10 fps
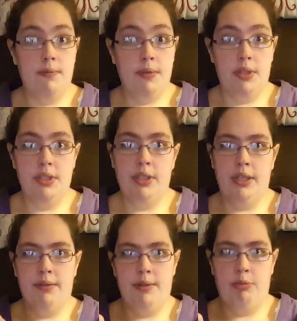First
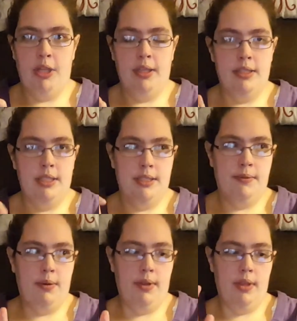off, apologies
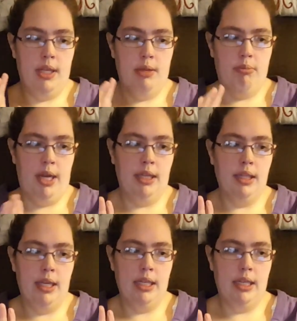for the bad
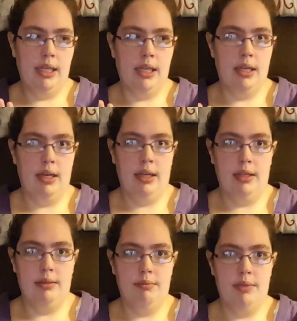lighting.
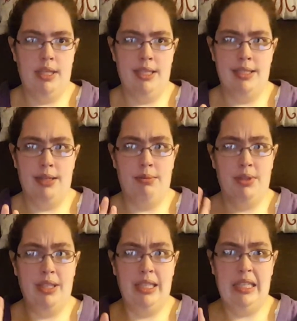It is a
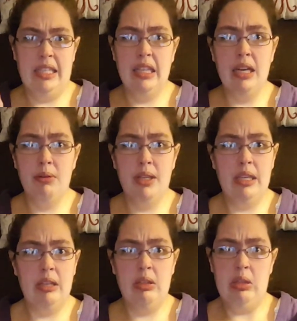really
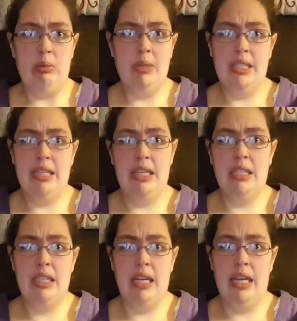cloudy, gloomy day
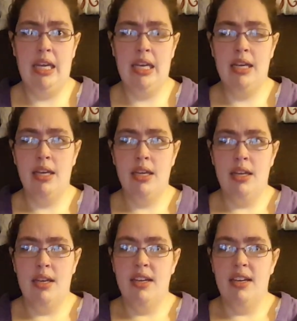today,
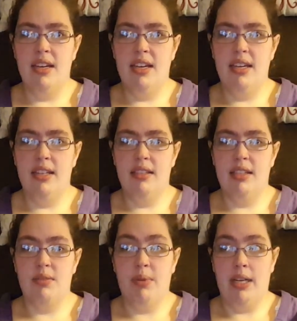and
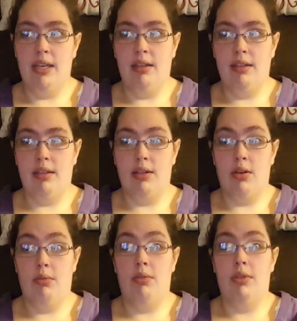it's raining and
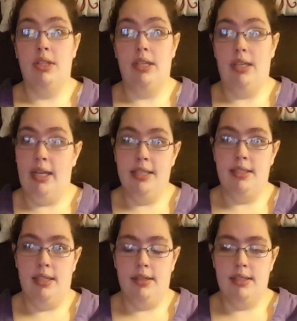cold and
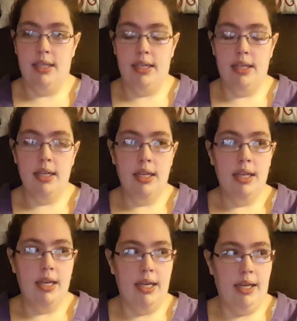nasty outside.
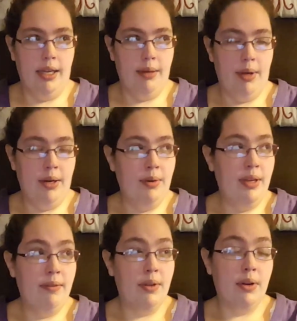And I don't
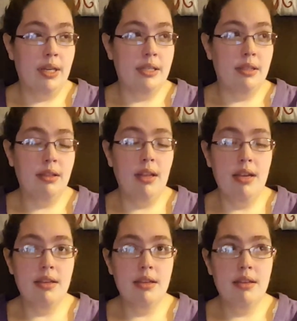have the greatest
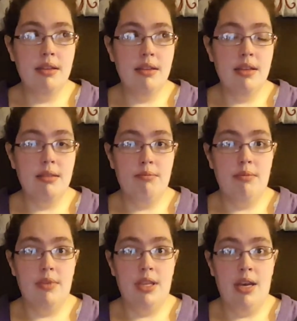lighting
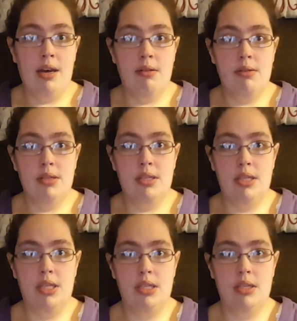in the house,
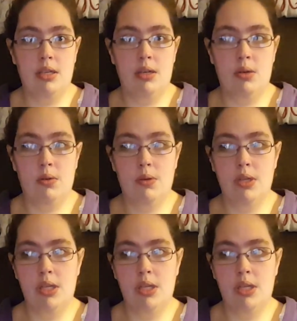so